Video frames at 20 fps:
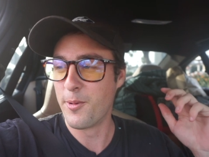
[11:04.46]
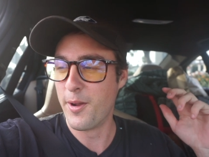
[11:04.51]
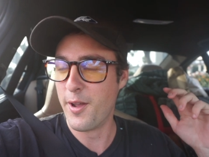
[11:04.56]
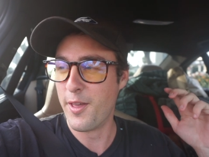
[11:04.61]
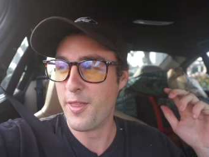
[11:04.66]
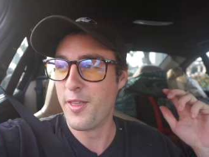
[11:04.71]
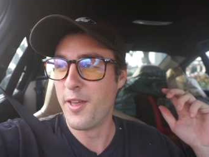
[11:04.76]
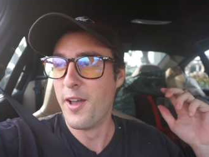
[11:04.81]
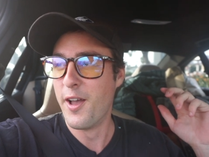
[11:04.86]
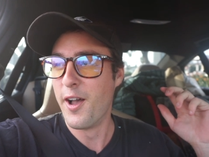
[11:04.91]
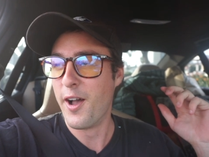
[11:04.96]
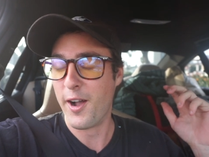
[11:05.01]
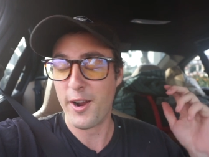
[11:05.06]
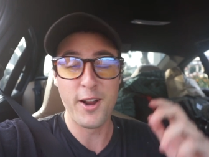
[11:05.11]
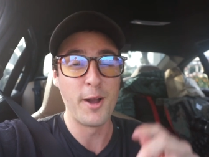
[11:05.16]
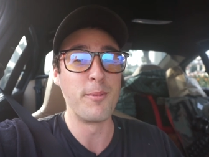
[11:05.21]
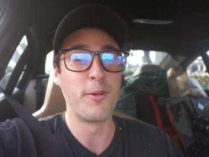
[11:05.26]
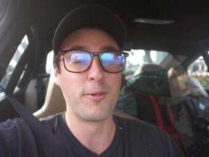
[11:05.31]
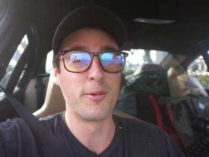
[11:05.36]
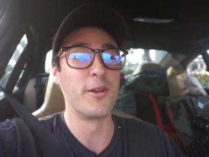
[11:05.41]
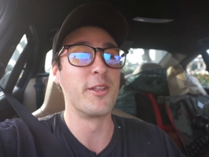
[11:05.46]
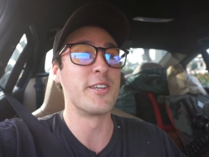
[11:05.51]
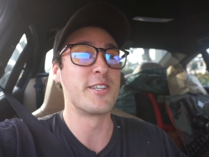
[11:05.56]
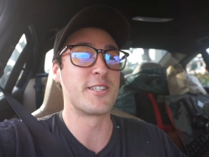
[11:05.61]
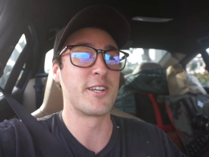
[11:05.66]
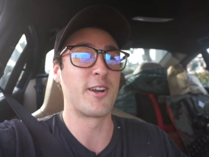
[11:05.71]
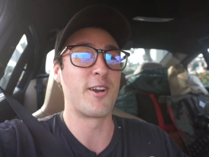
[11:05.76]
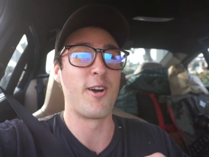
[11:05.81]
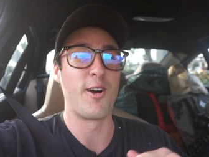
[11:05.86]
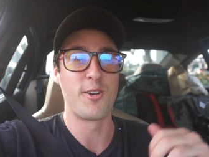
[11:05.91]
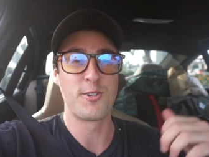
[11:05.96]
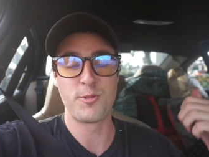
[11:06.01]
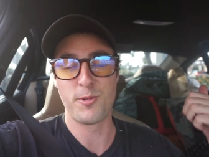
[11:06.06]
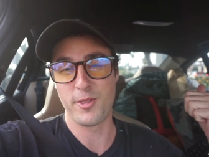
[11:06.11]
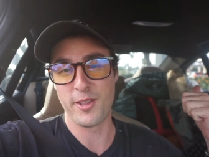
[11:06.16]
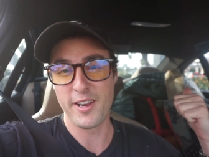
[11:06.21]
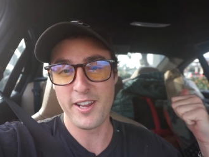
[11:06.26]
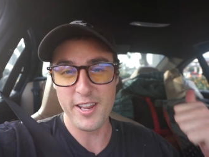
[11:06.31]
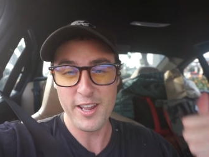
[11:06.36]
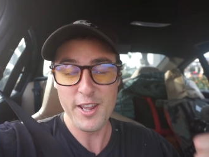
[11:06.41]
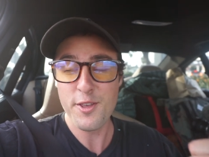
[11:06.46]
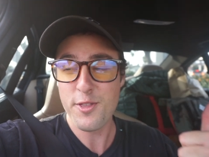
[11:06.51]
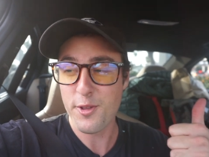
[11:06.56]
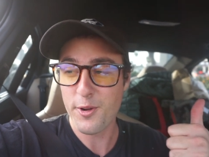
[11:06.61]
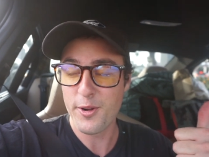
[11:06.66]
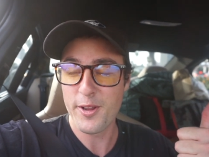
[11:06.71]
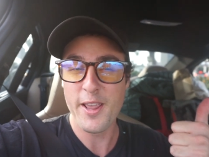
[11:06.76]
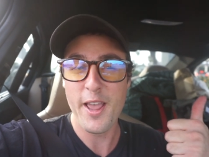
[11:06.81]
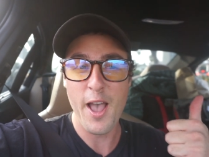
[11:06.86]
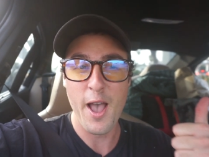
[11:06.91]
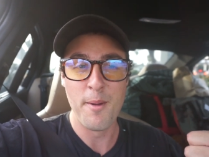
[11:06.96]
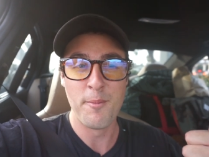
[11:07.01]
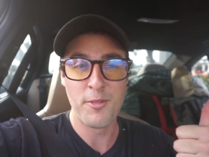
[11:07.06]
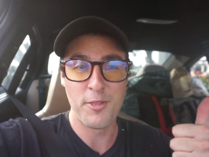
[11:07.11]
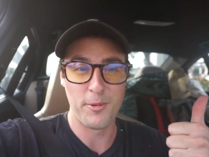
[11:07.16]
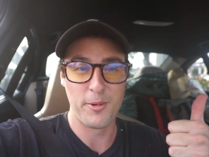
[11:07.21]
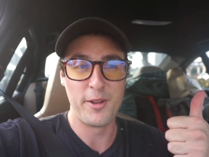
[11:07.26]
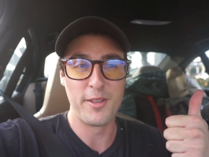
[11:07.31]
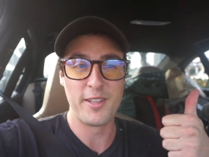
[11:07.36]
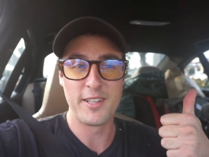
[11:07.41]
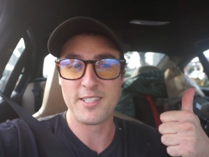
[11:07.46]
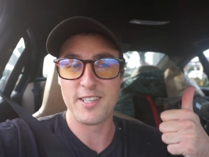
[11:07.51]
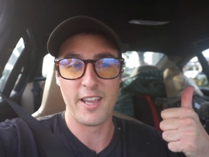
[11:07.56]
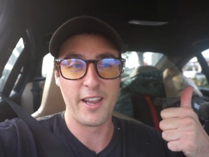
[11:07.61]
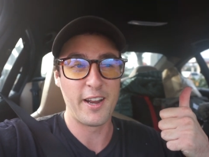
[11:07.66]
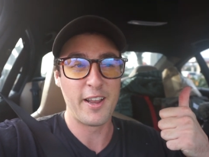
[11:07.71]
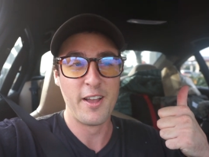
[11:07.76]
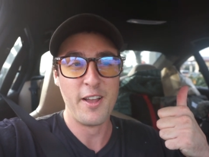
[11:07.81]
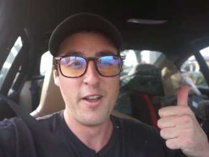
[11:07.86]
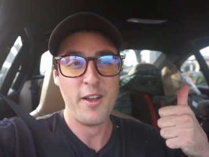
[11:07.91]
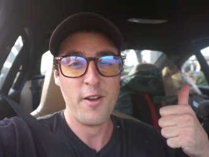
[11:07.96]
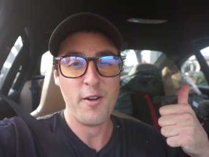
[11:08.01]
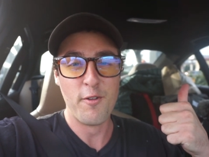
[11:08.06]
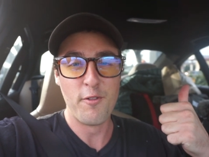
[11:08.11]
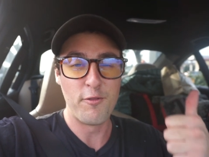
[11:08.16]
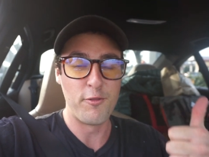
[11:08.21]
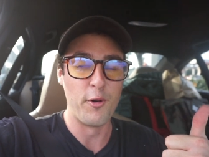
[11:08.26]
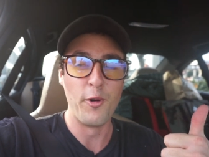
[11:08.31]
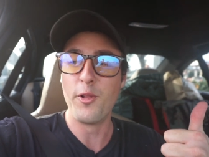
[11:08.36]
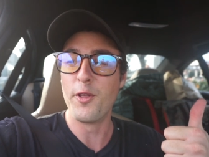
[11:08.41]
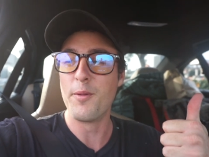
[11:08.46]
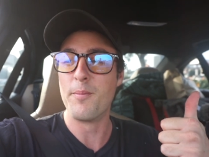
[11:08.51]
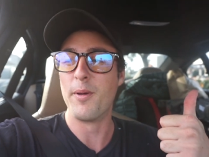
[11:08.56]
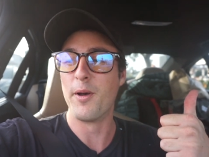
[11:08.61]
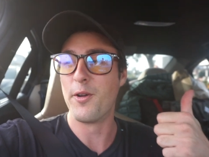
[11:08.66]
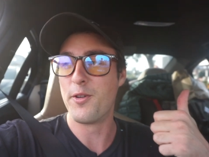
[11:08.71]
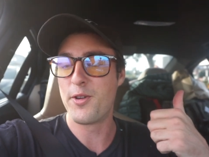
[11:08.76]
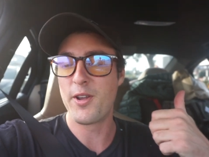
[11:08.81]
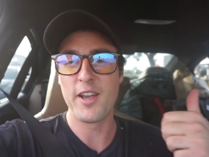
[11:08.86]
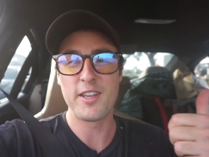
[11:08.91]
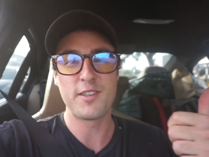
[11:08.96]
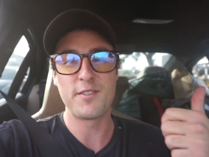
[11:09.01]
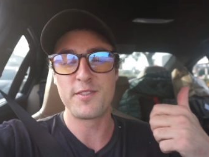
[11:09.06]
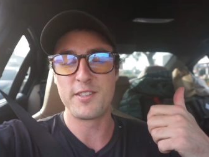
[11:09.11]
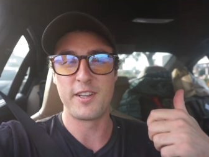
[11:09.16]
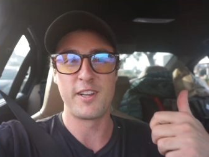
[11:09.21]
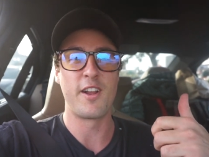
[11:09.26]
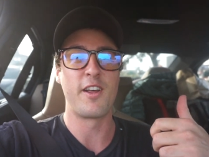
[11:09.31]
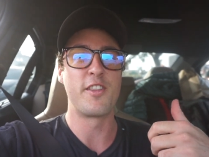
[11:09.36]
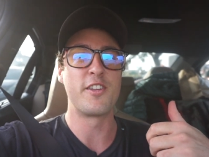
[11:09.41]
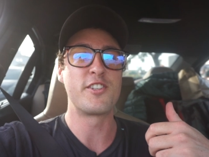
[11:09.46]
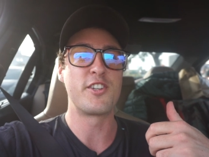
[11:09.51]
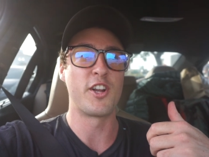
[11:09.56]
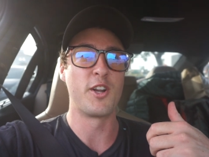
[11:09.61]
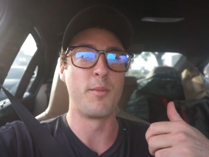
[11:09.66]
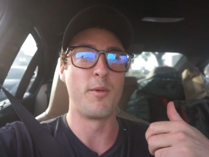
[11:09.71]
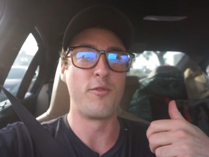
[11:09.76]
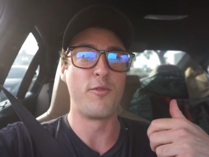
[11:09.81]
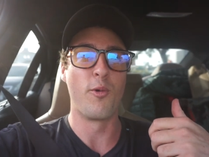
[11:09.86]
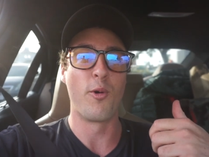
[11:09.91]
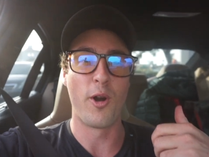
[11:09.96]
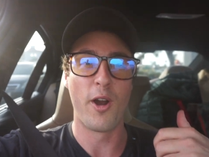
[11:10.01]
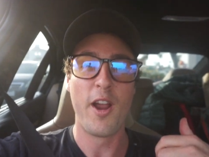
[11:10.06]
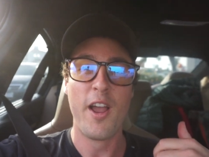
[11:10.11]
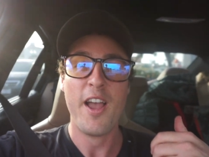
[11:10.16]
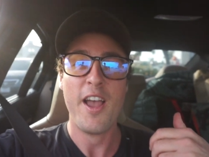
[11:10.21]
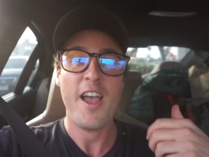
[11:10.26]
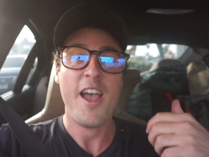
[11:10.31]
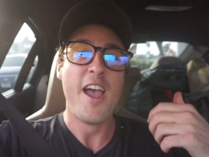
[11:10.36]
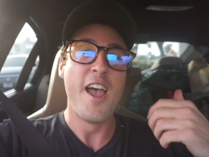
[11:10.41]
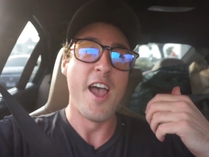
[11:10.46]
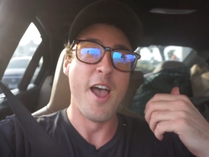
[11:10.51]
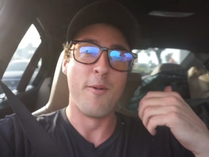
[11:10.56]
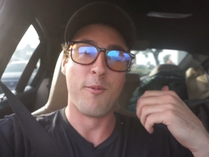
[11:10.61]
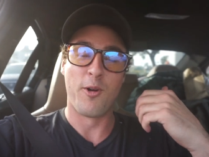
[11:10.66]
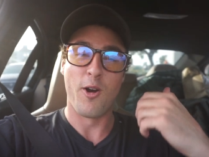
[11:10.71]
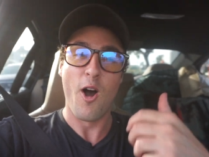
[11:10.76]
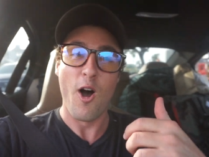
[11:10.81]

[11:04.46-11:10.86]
with a couple really sick cars. with an E30 M3 that's like fully built. You guys have seen it on the channel before. And we're